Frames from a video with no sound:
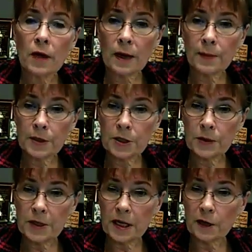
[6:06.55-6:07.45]

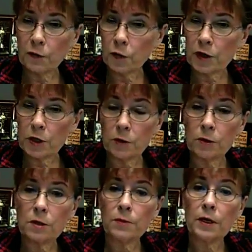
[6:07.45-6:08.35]
opportunity for you
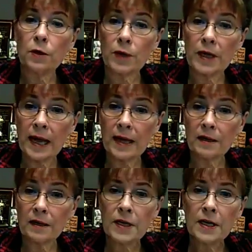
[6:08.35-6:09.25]
to be
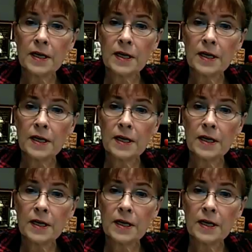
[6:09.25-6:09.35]
creative,